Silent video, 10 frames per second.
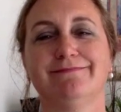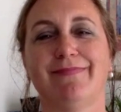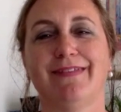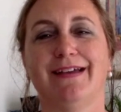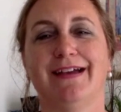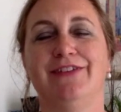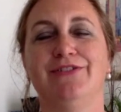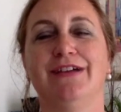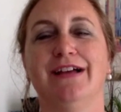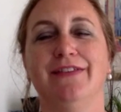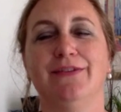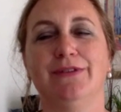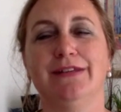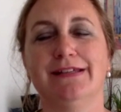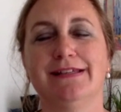And you can do
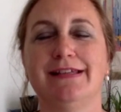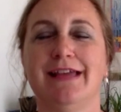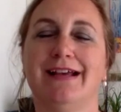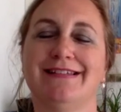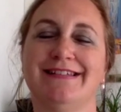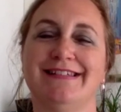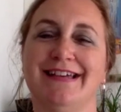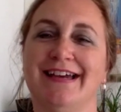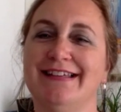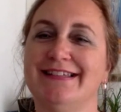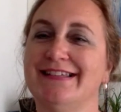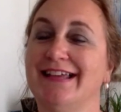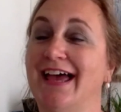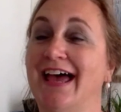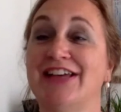this exercise
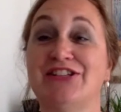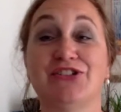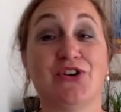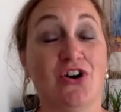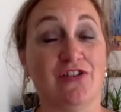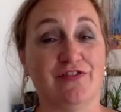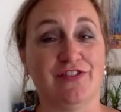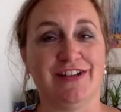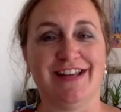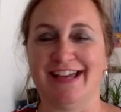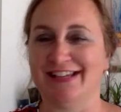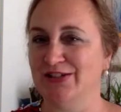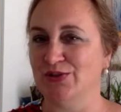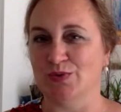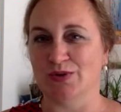as often as
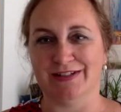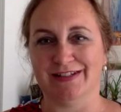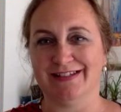you want.